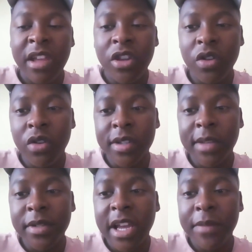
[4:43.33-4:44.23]

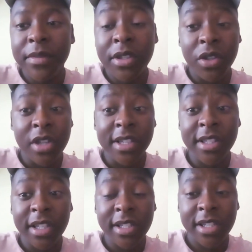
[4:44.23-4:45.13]
sometimes you just
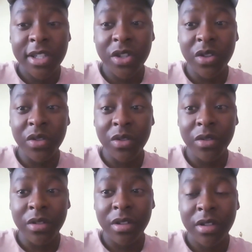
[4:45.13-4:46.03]
need
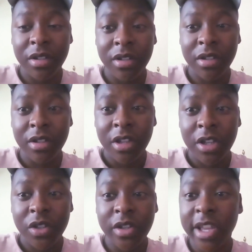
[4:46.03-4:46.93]
to
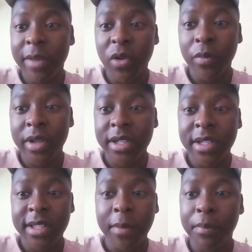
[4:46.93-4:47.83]
take a moment,
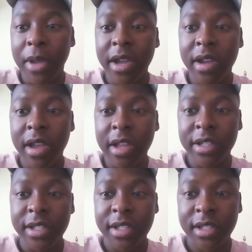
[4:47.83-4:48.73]
step back,
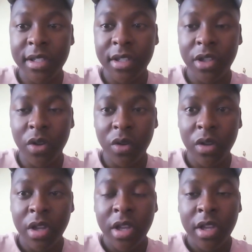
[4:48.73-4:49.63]
and
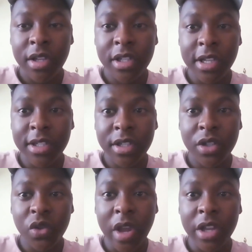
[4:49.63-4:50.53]

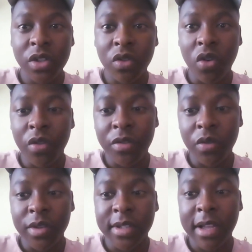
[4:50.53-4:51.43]
just try to go through
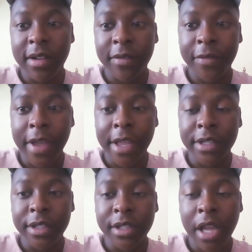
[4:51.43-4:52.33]
yourself
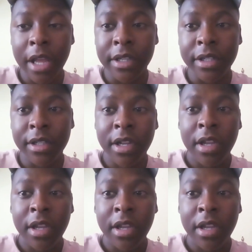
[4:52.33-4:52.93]
and